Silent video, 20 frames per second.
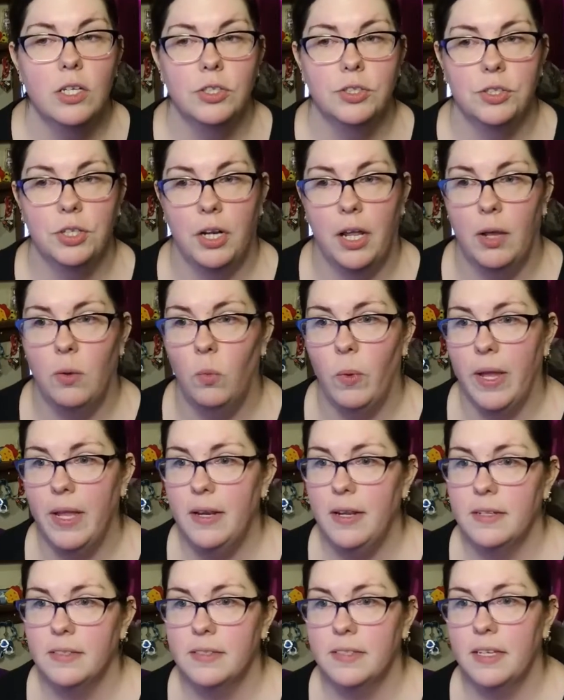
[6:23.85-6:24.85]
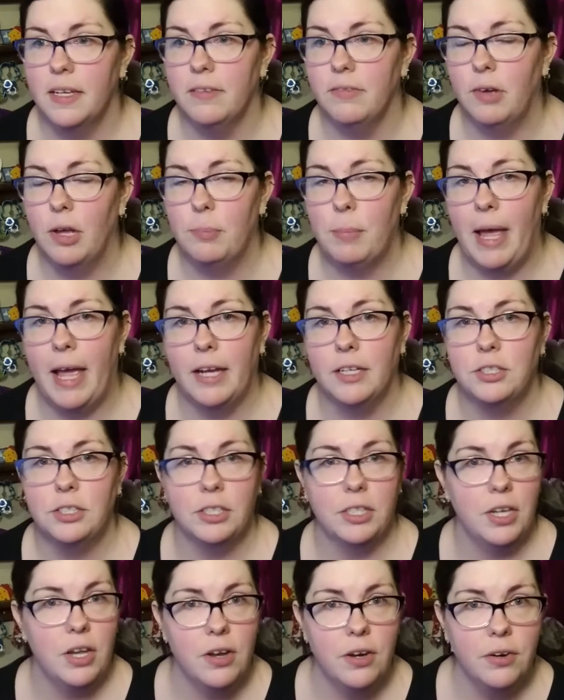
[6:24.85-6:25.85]
Should I wait and see if I'm
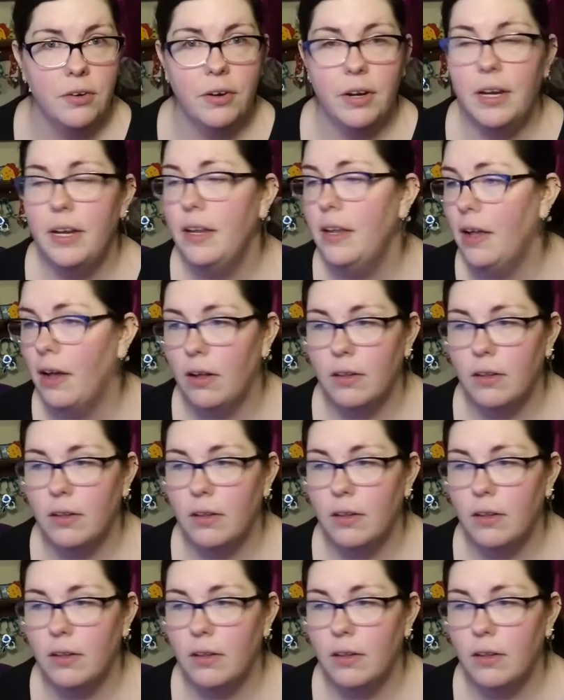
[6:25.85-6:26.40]
actually hungry?